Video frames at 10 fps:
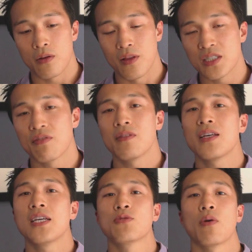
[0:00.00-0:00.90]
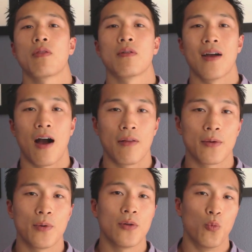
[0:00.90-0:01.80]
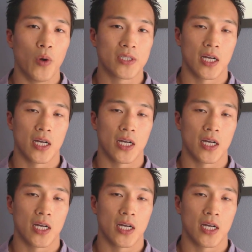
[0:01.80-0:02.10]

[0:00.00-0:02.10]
went through Los Feliz, went through Hollywood,